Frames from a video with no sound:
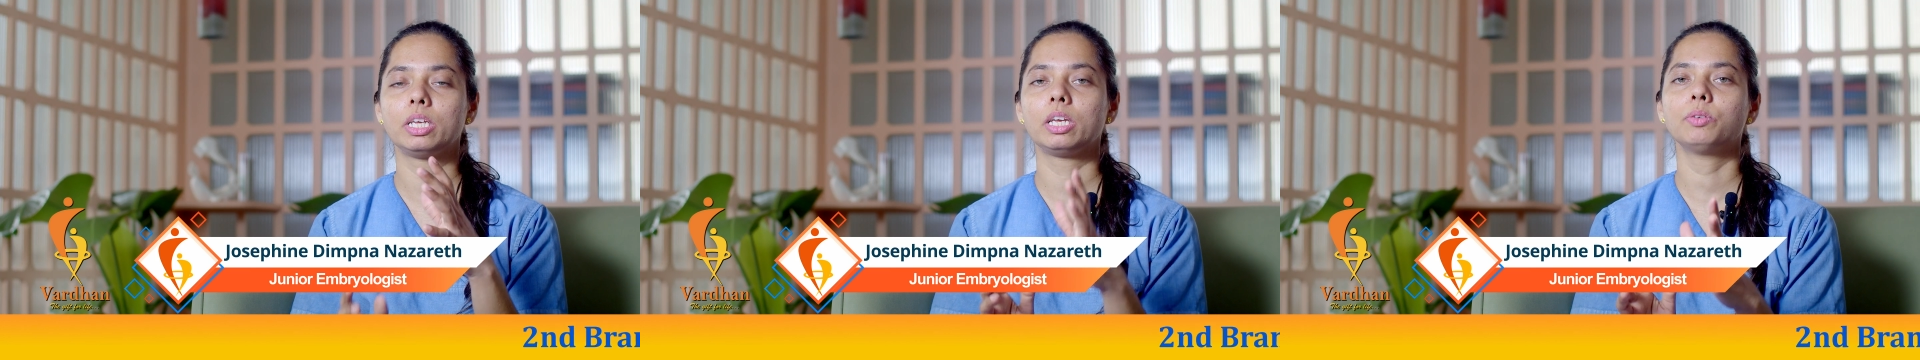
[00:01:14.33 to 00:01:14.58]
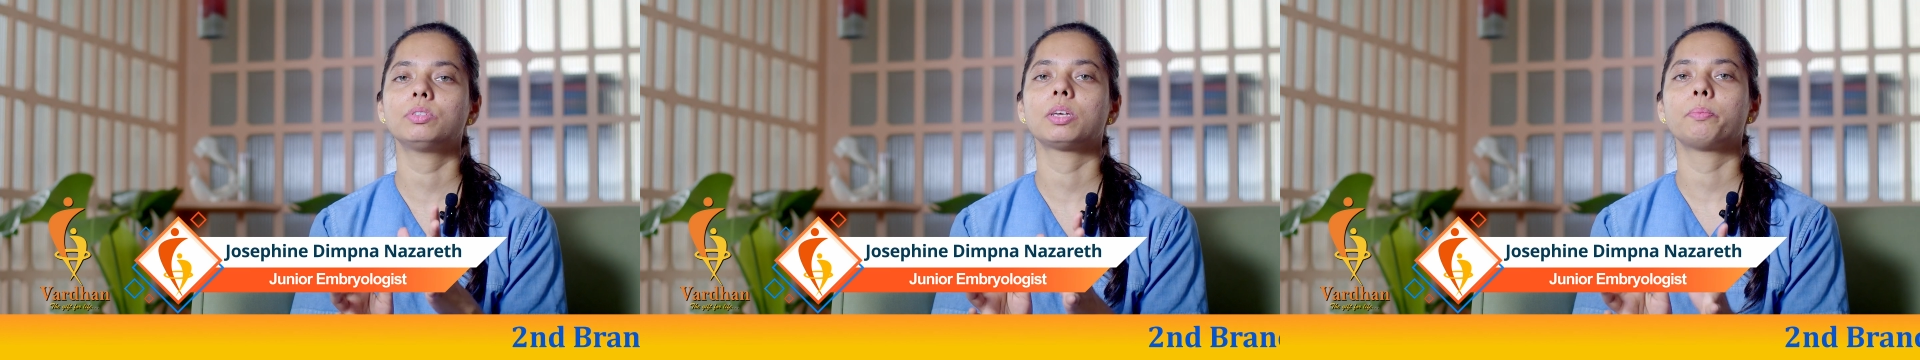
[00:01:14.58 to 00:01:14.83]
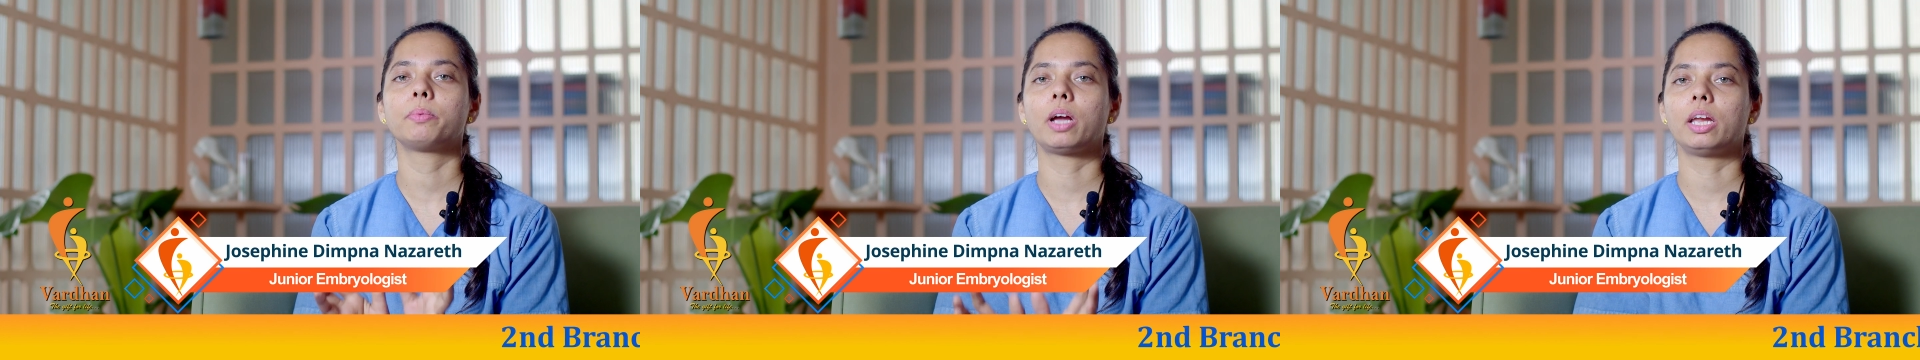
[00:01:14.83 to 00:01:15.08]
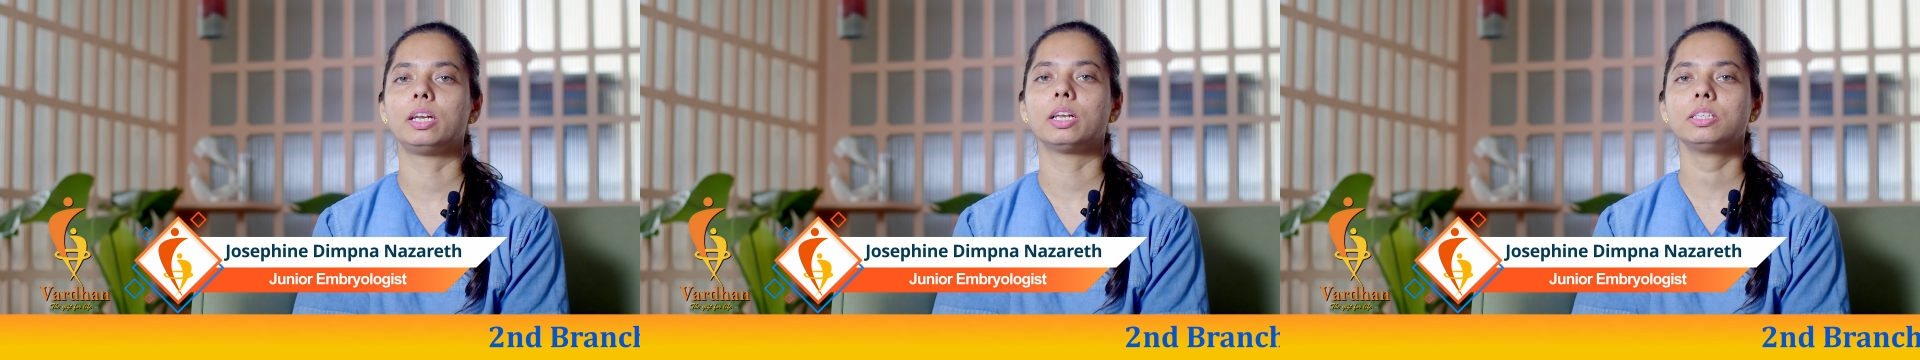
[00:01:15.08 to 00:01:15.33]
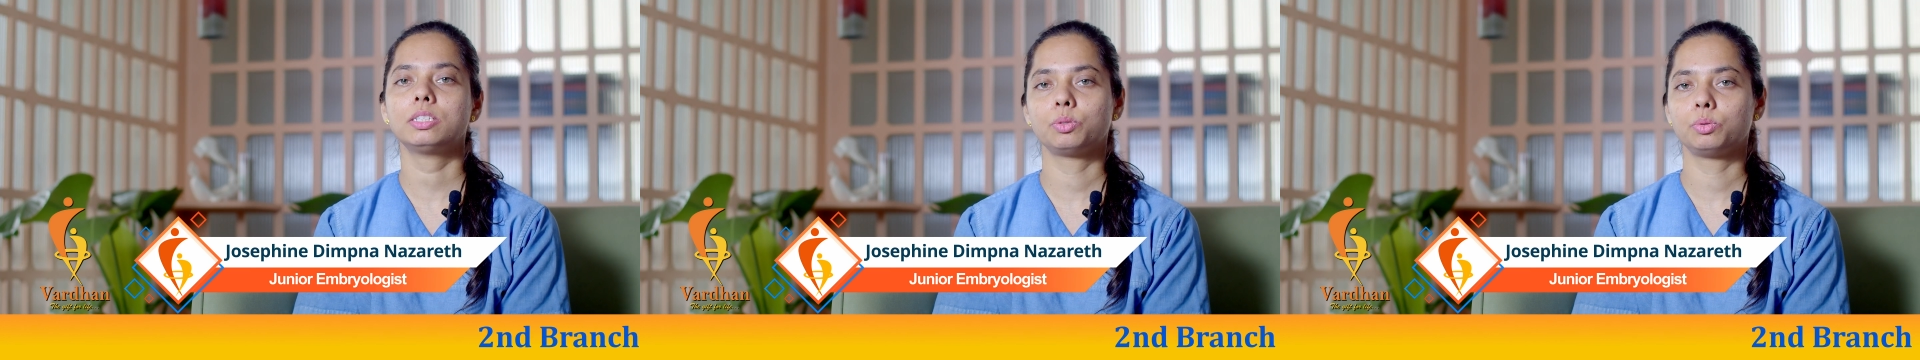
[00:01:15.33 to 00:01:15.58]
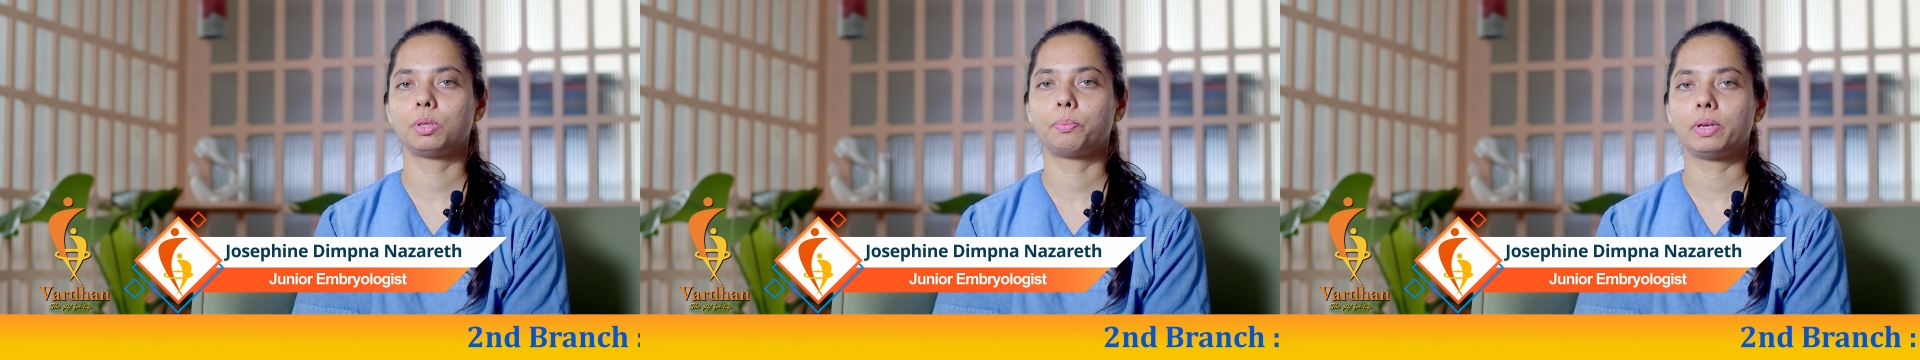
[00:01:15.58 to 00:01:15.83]
give some guidelines
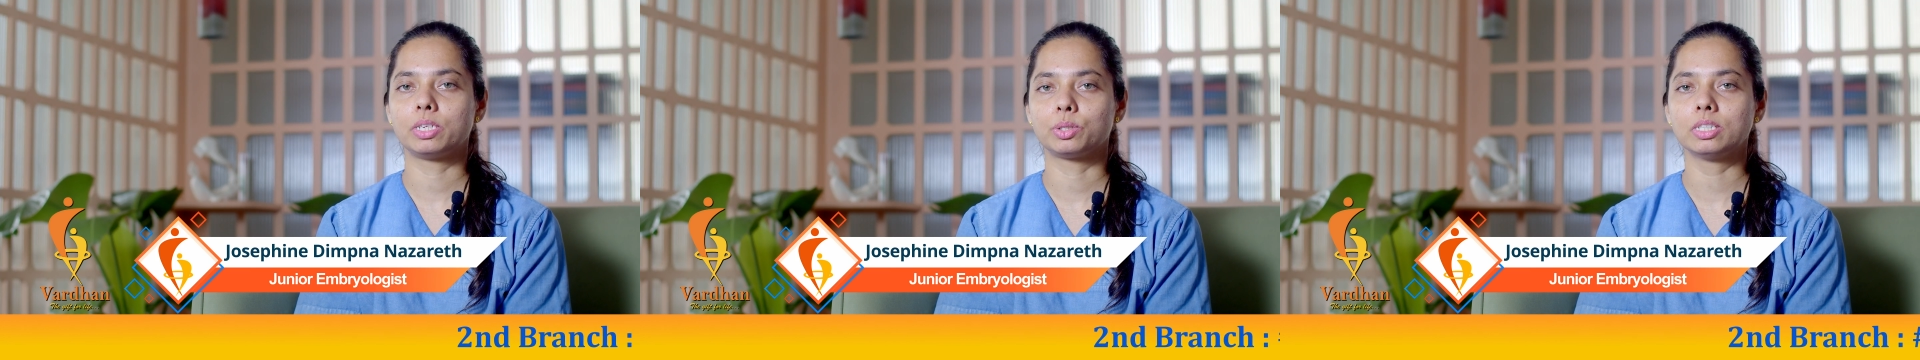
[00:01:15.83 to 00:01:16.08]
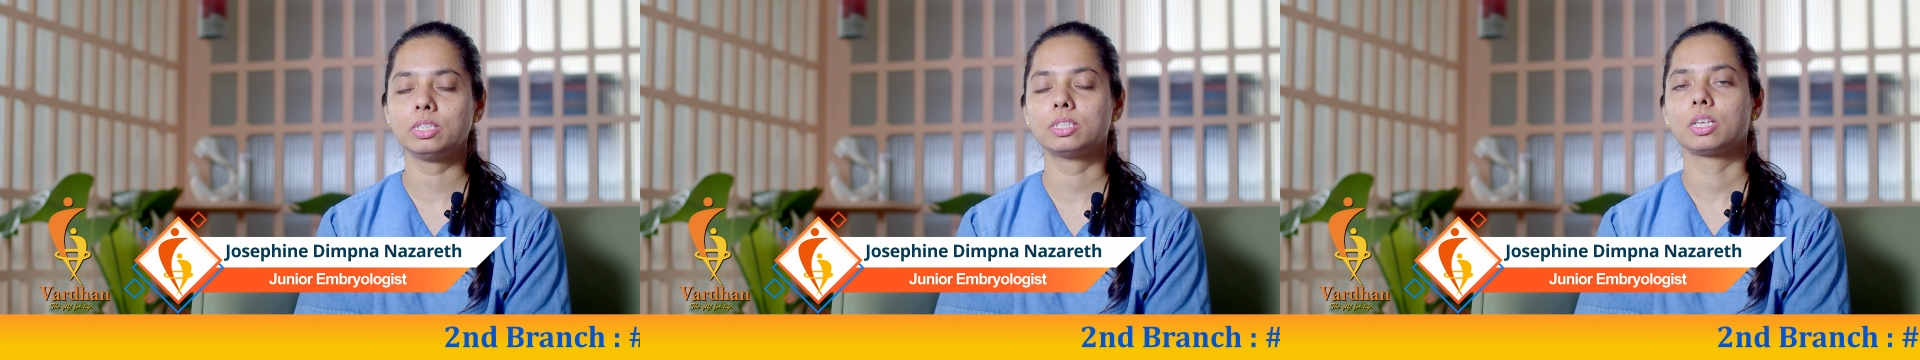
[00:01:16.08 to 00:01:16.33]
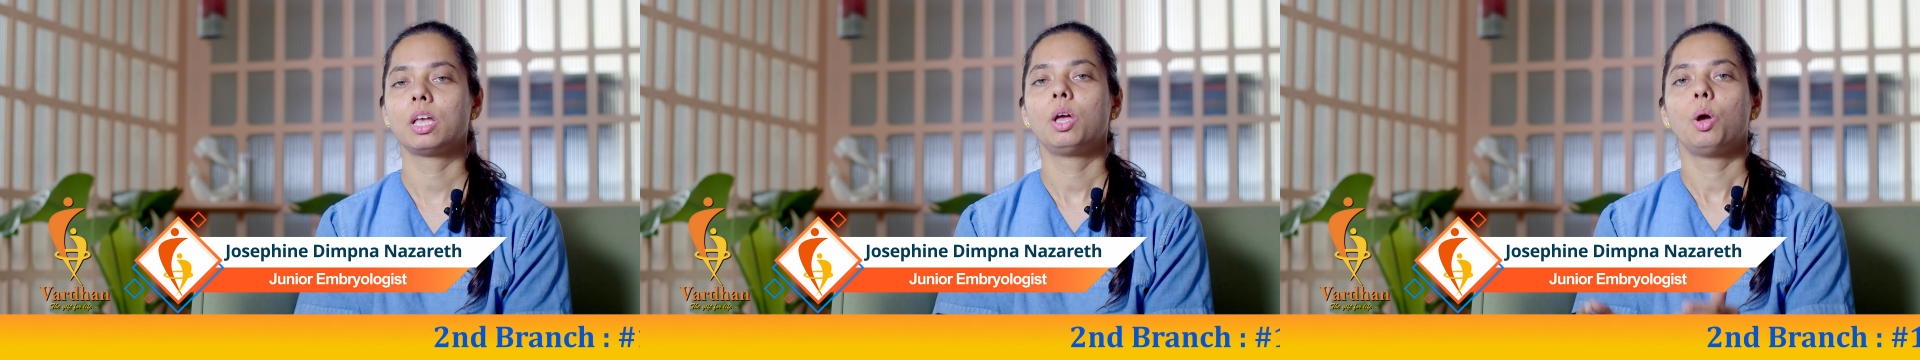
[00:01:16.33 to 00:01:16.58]
to the patients.